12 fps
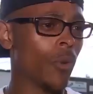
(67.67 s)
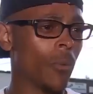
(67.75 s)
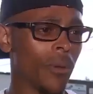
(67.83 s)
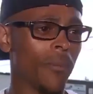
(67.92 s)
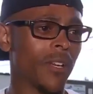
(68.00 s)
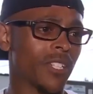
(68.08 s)
It
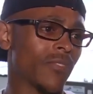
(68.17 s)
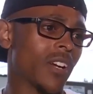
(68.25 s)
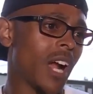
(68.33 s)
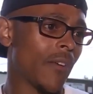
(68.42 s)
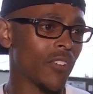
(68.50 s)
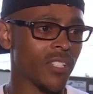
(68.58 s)
won't be much of
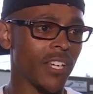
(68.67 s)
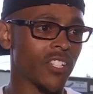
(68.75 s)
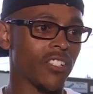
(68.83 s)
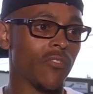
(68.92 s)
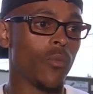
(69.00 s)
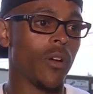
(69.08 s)
a
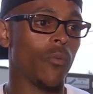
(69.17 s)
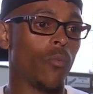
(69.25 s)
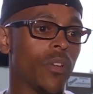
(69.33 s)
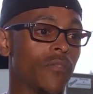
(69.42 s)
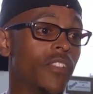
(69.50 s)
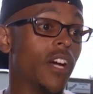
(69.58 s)
conversation of
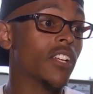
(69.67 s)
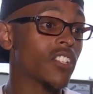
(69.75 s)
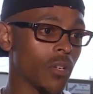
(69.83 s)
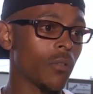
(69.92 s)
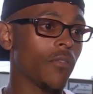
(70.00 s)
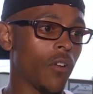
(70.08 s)
what we've
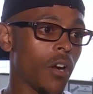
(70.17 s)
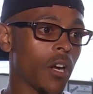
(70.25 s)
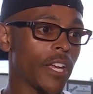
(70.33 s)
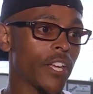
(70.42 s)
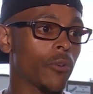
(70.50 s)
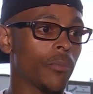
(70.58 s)
done so
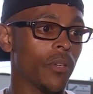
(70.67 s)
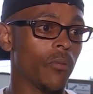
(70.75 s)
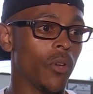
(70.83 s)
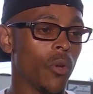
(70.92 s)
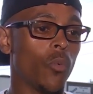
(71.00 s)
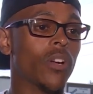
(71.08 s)
far. It'll
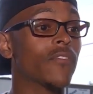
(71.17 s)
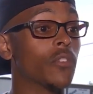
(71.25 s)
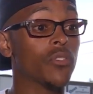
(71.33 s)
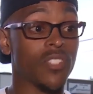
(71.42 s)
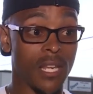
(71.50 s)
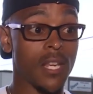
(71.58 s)
be what have
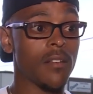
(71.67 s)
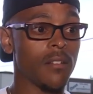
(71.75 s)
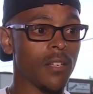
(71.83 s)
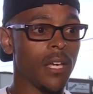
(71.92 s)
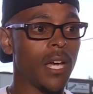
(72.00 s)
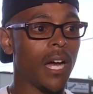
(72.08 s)
you
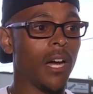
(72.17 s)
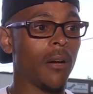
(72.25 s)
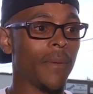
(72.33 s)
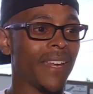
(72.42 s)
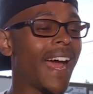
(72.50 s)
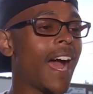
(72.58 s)
seen
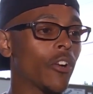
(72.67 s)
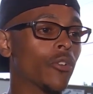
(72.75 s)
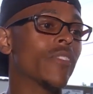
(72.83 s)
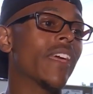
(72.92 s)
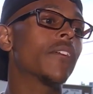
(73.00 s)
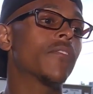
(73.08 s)
um, and how
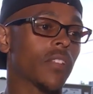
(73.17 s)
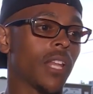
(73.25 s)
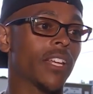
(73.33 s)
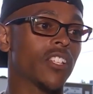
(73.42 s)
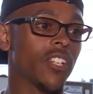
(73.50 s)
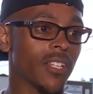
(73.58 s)
do they
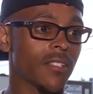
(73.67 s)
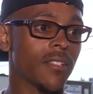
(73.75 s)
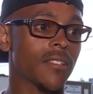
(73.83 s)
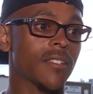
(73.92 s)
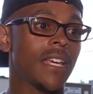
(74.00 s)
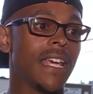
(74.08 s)
feel like
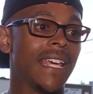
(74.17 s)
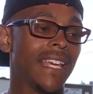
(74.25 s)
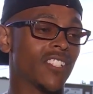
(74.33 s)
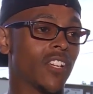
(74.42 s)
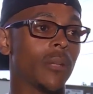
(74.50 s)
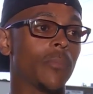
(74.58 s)
justice
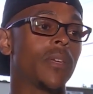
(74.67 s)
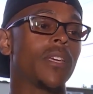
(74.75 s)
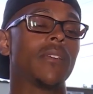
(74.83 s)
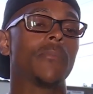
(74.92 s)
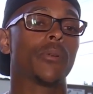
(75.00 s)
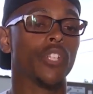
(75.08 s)
is going to
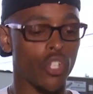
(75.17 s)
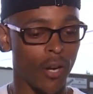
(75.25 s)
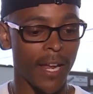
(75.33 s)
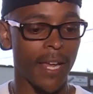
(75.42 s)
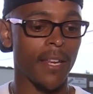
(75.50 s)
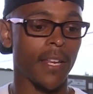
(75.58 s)
be
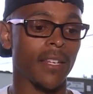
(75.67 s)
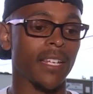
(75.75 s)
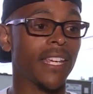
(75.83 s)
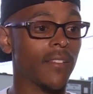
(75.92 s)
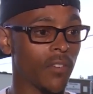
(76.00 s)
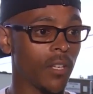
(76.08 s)
portrayed
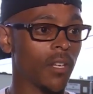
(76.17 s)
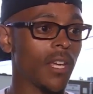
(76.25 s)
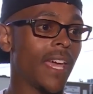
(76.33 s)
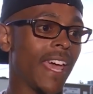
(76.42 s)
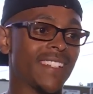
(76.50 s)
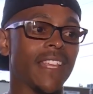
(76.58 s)
and given
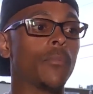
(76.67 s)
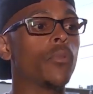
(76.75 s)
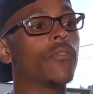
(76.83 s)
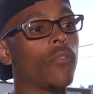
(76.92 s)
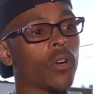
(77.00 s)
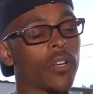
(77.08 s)
as they
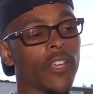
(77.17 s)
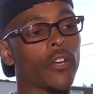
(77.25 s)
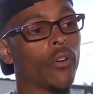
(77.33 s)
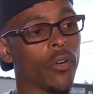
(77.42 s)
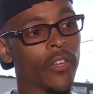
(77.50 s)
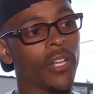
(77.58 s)
move forward and they
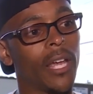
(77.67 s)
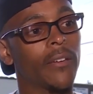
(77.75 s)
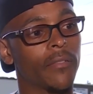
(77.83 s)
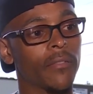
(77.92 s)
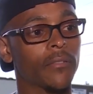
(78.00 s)
grow in their life.